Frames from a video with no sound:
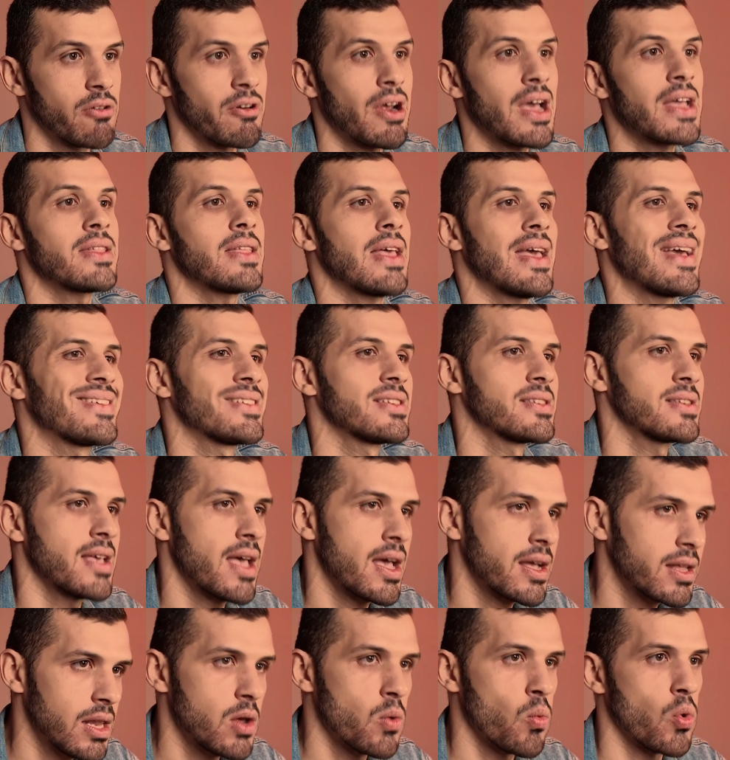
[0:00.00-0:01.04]
Write
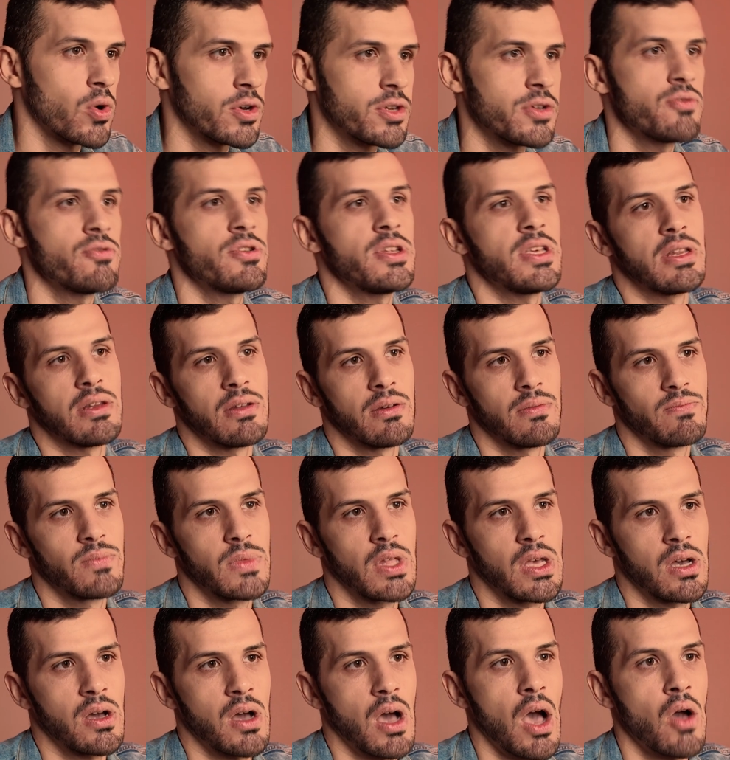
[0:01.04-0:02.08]
exactly what you need.
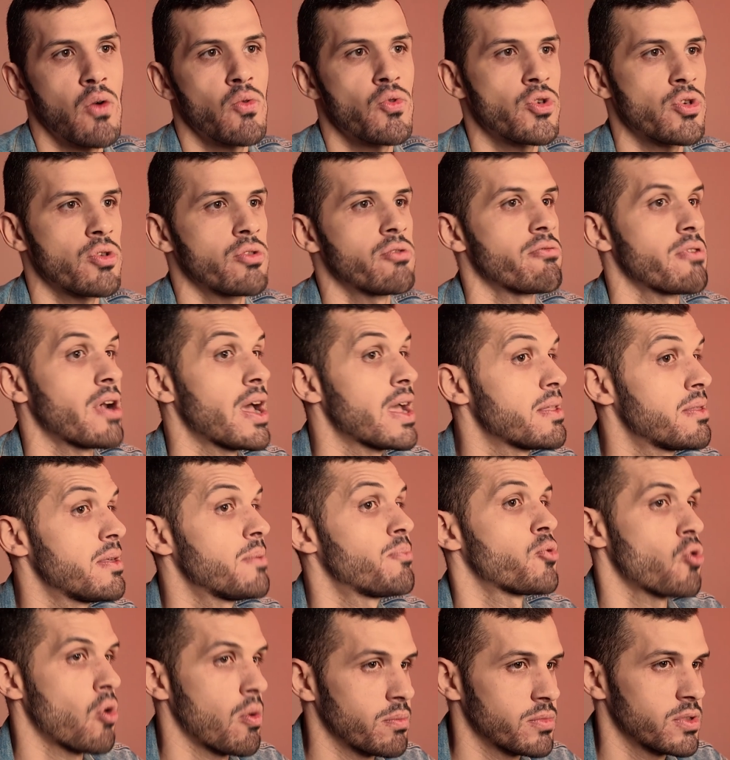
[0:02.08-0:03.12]
How you should write the
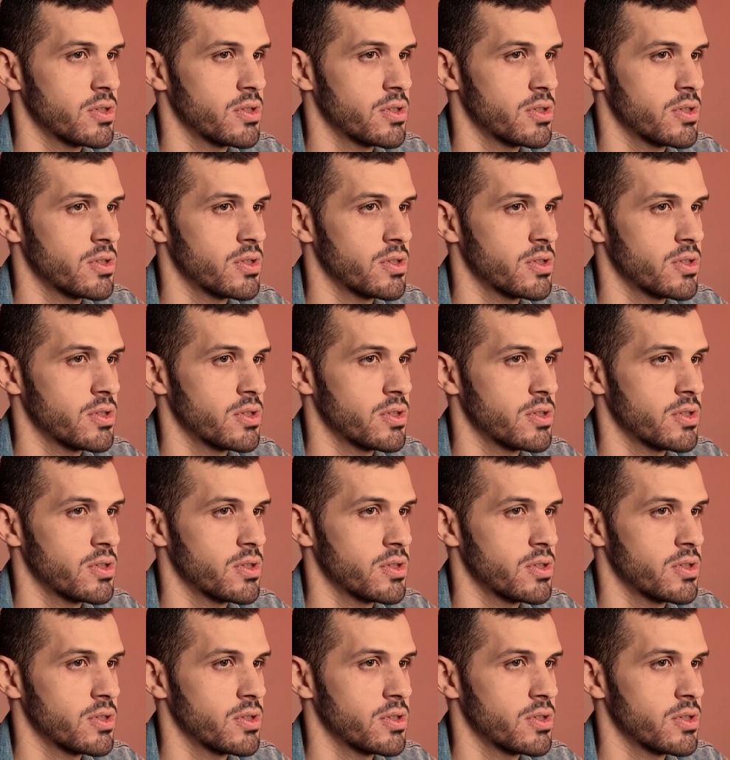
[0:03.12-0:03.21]
prompt?